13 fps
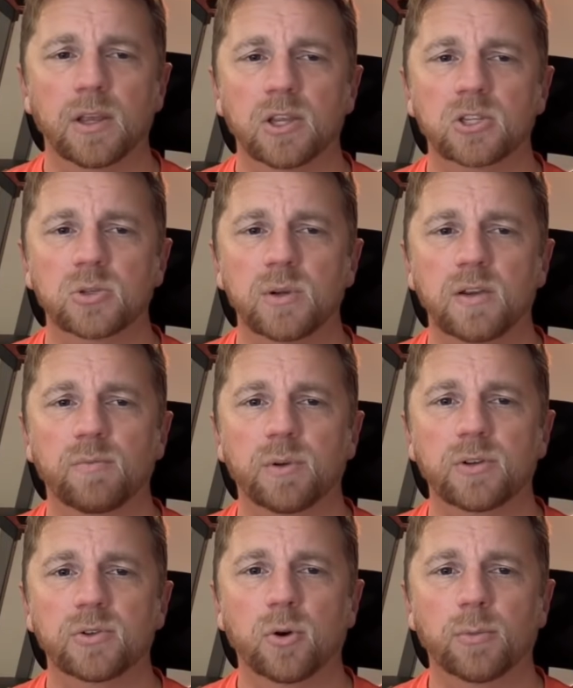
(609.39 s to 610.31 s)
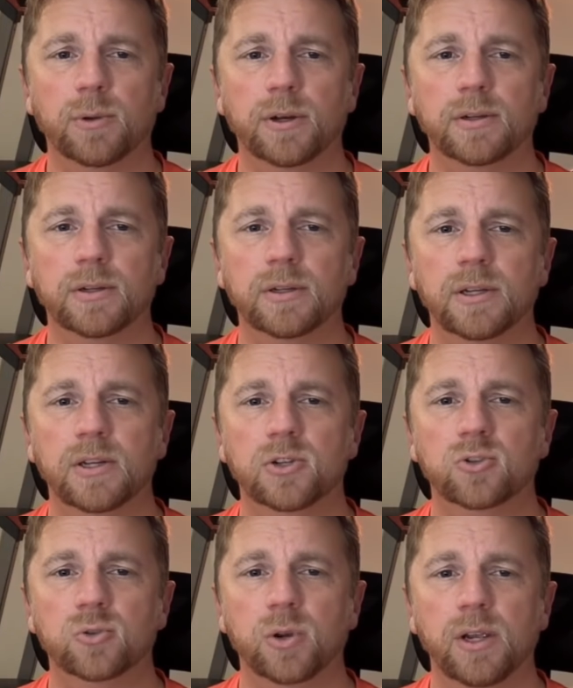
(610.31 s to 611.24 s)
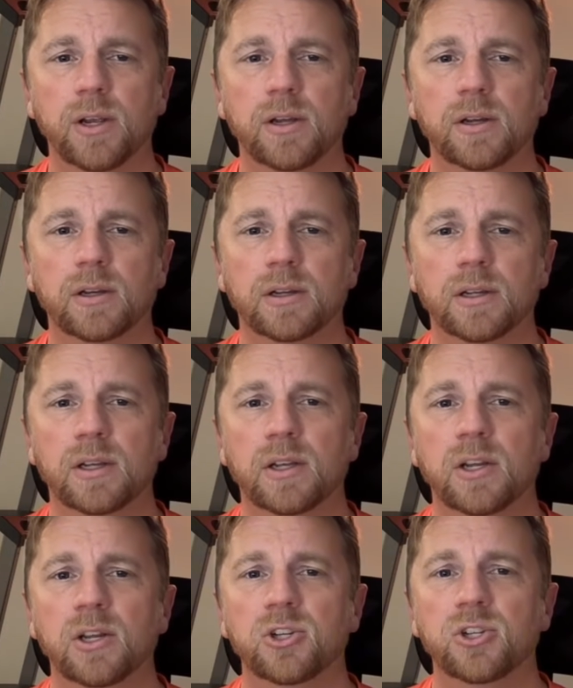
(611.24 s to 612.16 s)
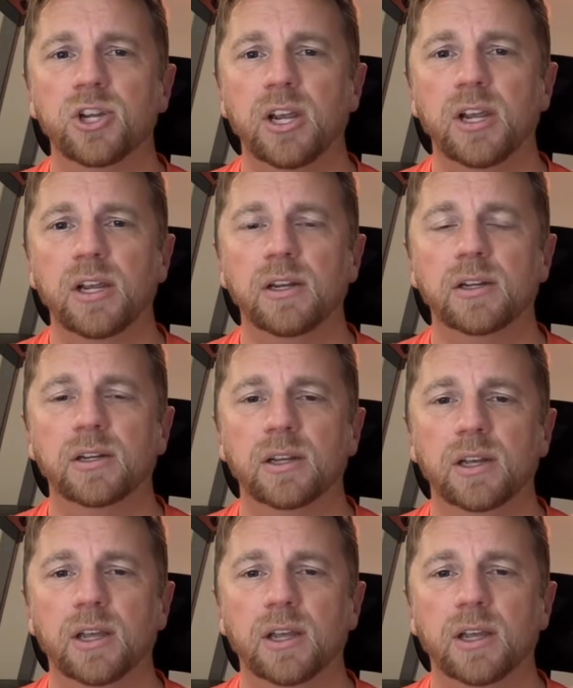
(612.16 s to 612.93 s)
So we have Matoma, Train, Chain,